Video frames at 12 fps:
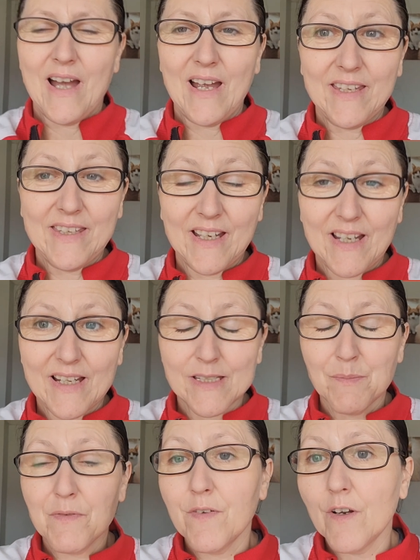Hi guys,
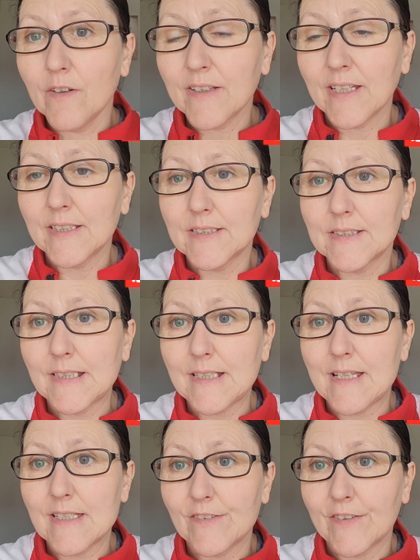before I get into
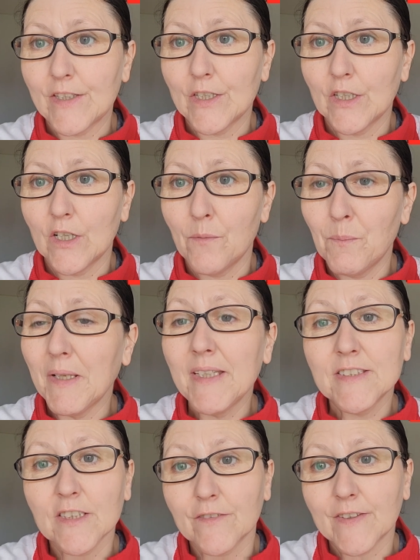today's video,
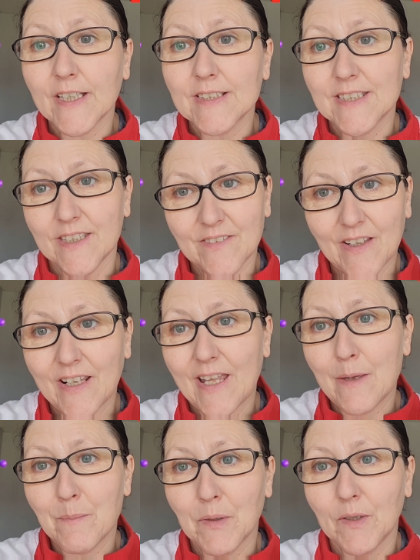please don't forget to hit that
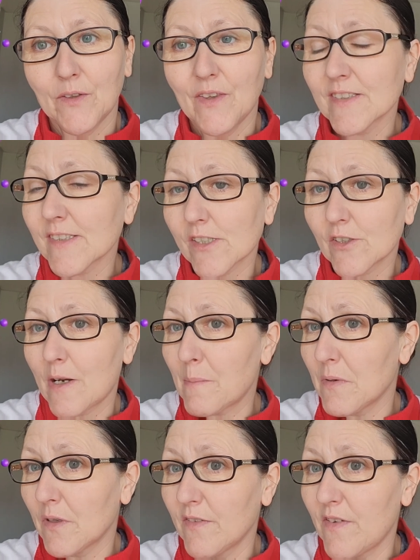like button, that subscribe
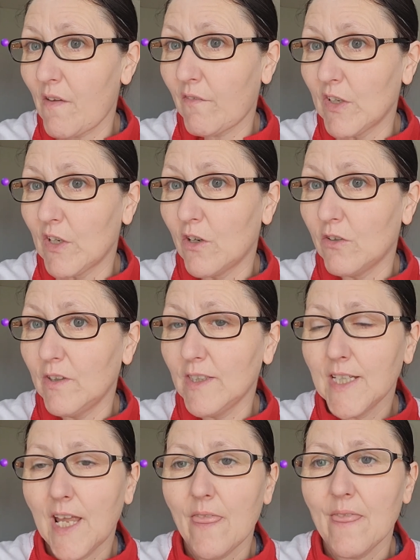button if you haven't
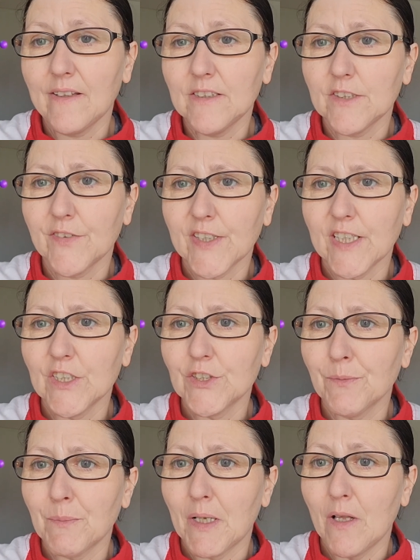already, and that
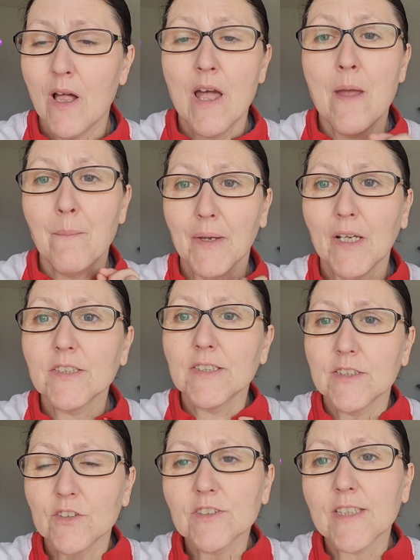notification bell, because
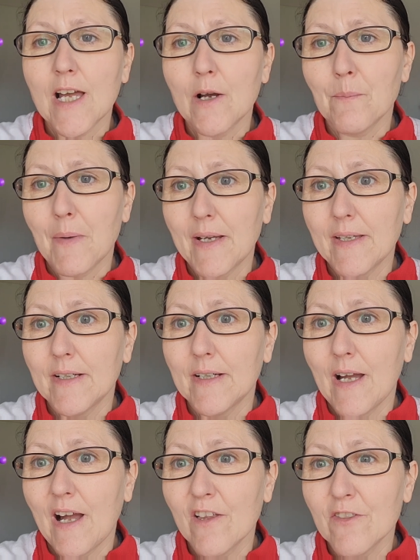it does help my uh,
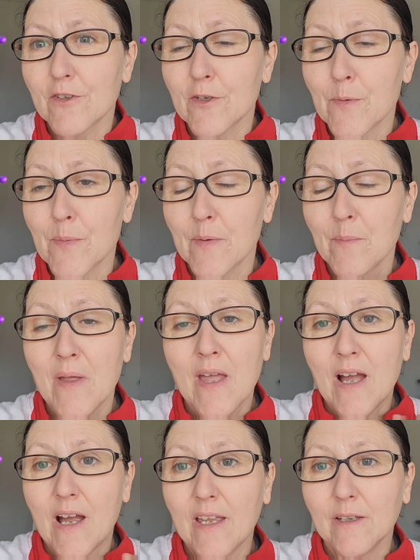algorithm.
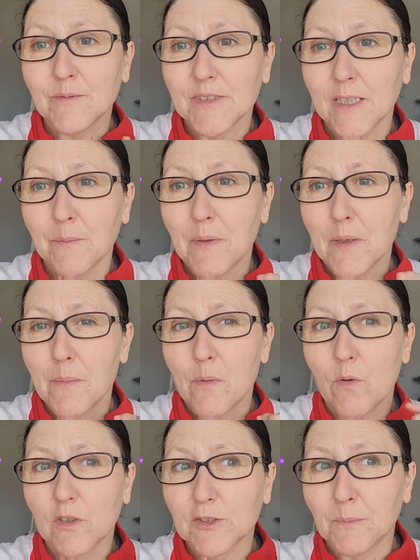I am seeing people
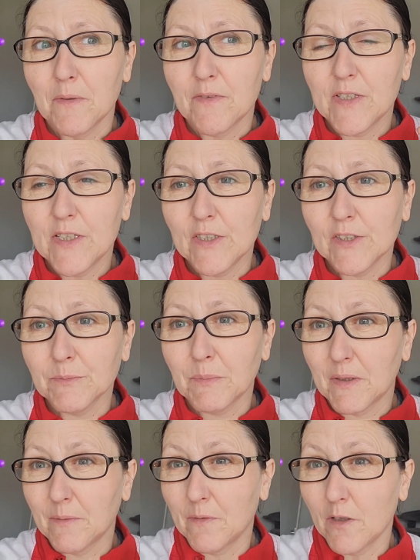watching my videos,
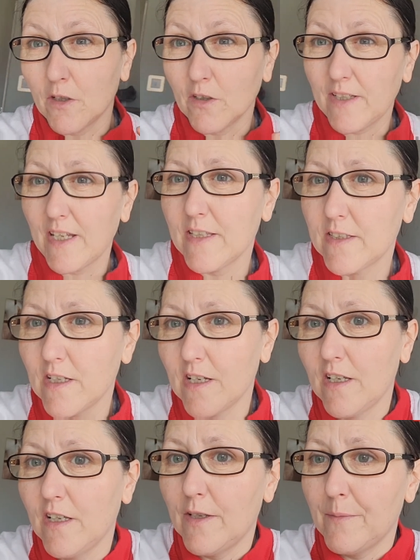but I'm not getting,
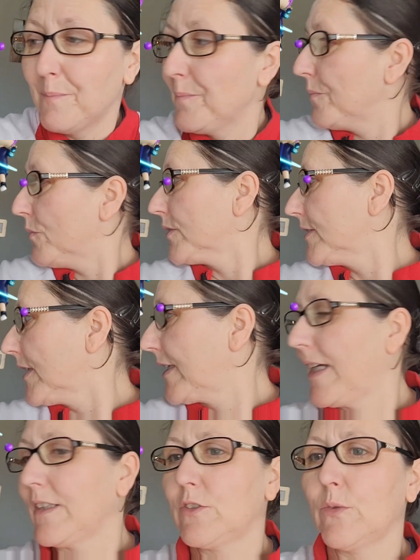um, what's that
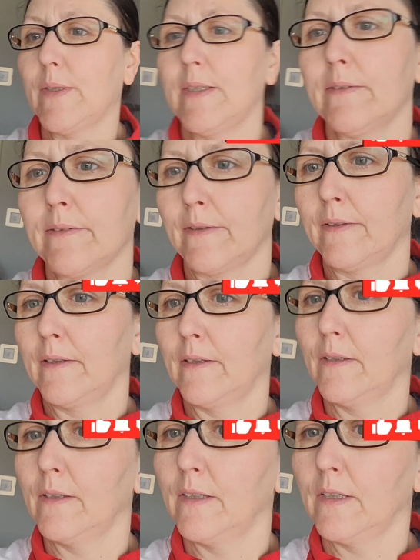cat doing?
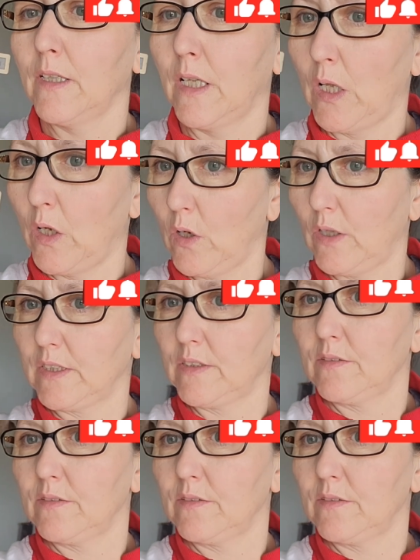Oh.